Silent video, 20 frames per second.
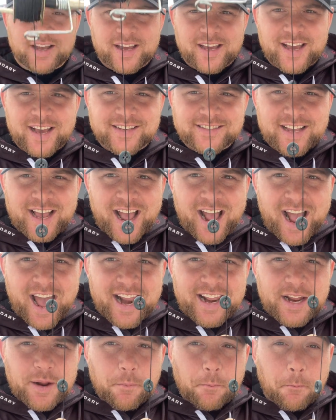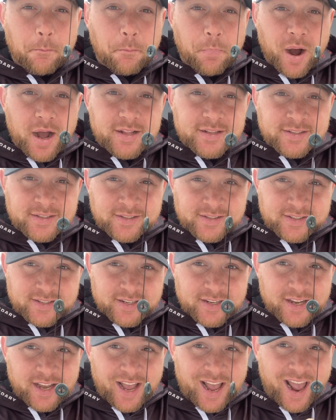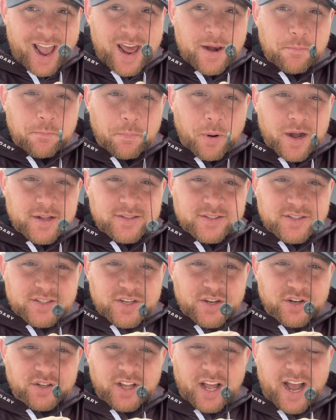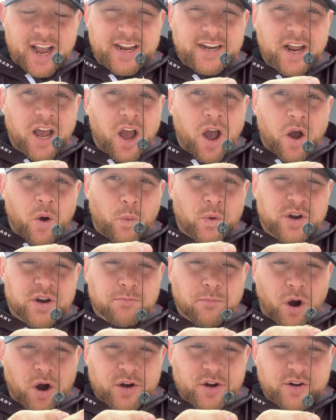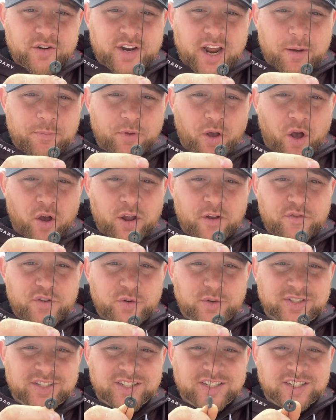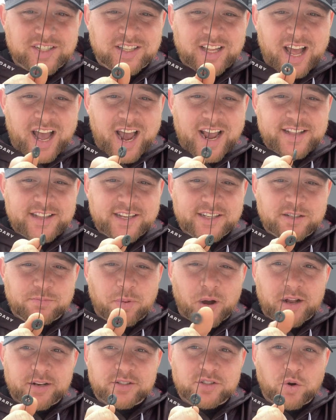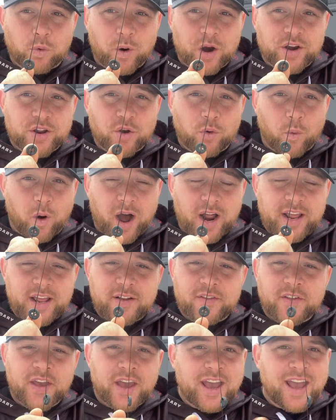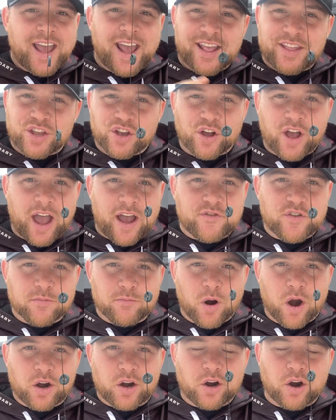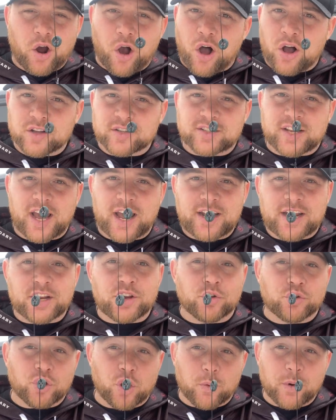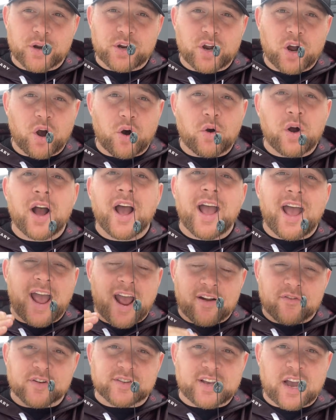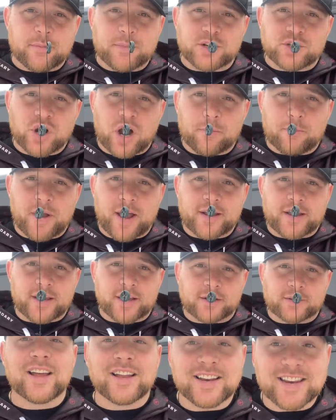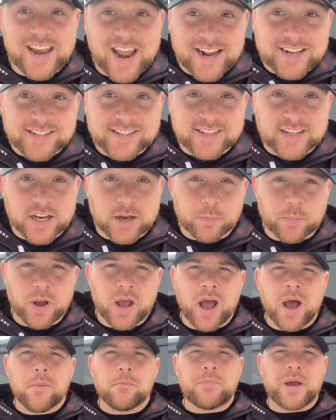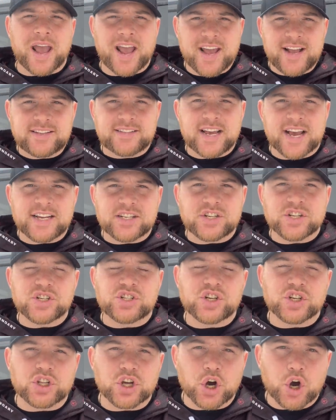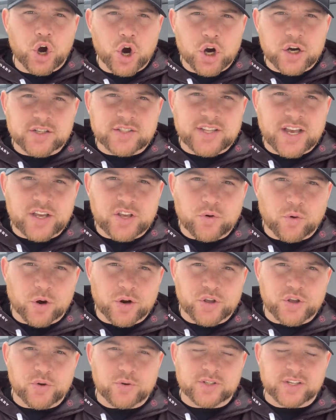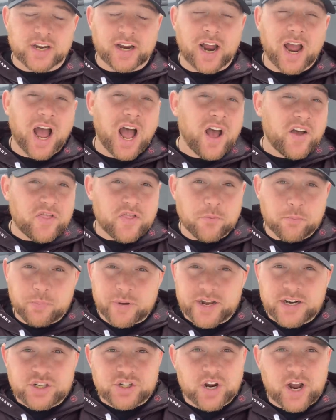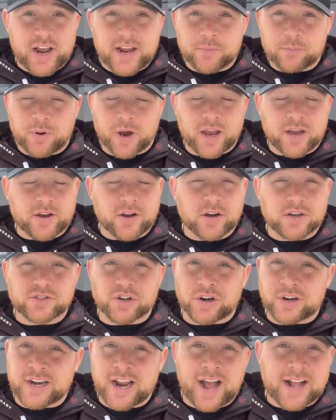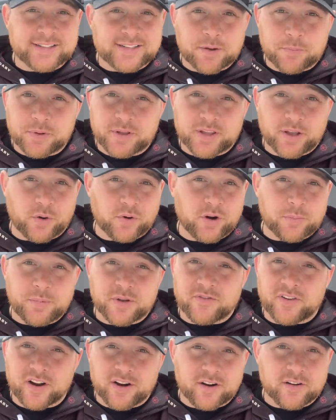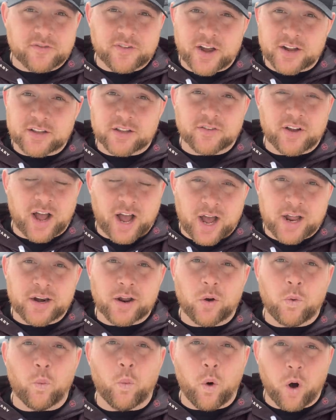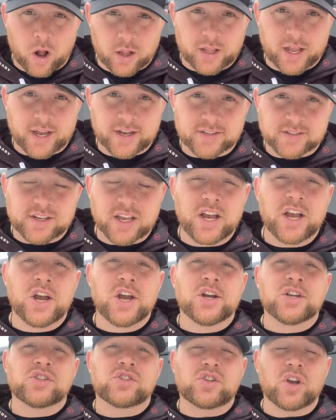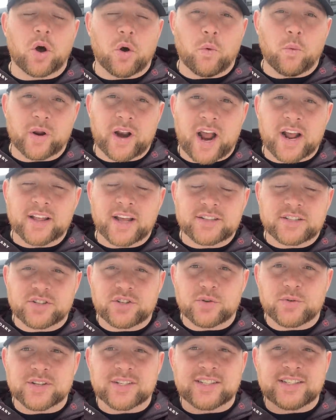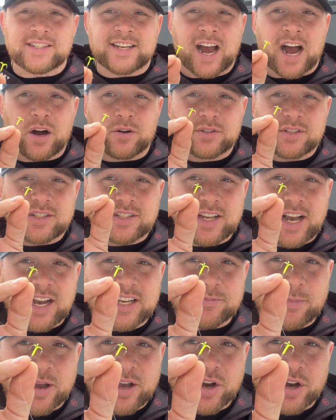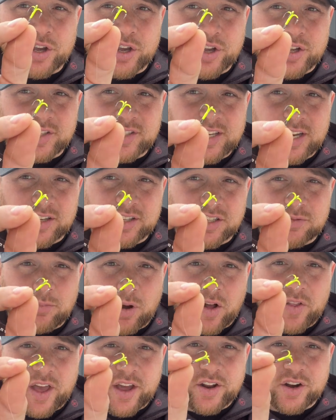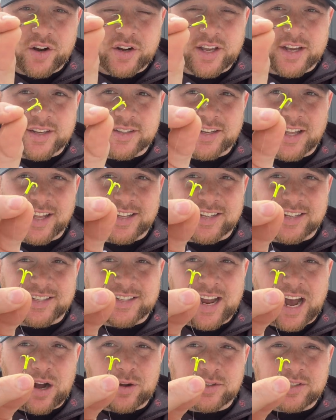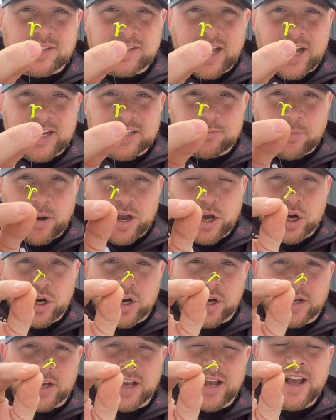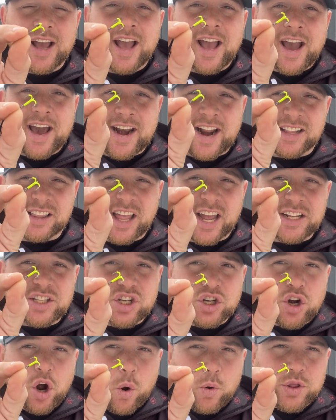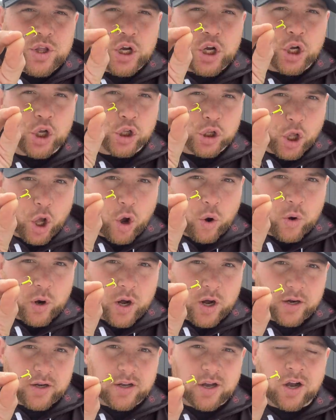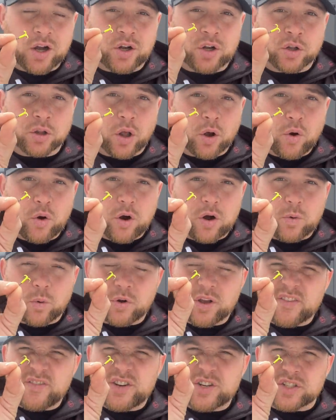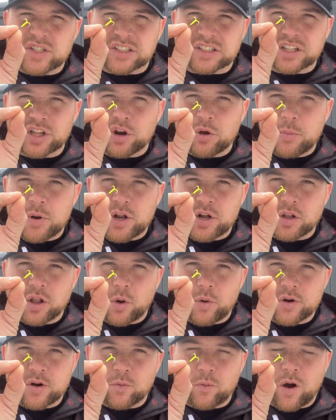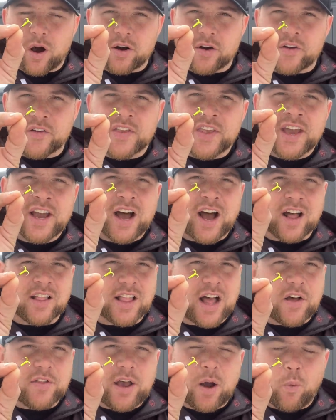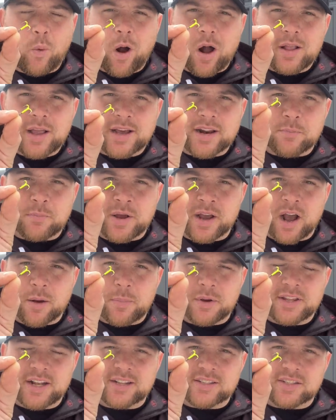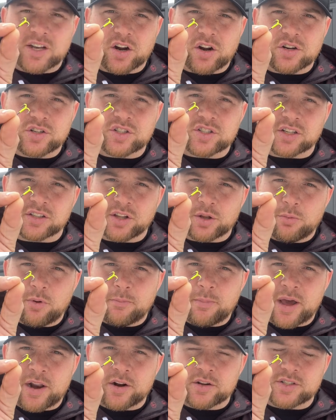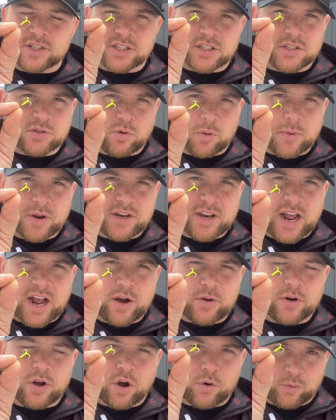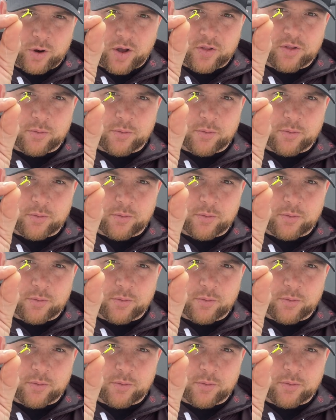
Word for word: is adding buttons add buttons to your line. When you mark your depth, all you have to do is slide this button to where you want it and you'll have your marker all set and you'll know where to go every time you drop back in. Next tip, pay attention to the hooks that you are using. The big giant pike hooks are not typically going to be very effective on walleyes. So what I like to do is downsize my hook. You can see how small that hook is. I like to downsize my hook and I like to go with a glow hook. A glow hook will give you just a little bit of glow underwater, allow that walleye to pick up on that sucker just a little bit better as it's swimming down around the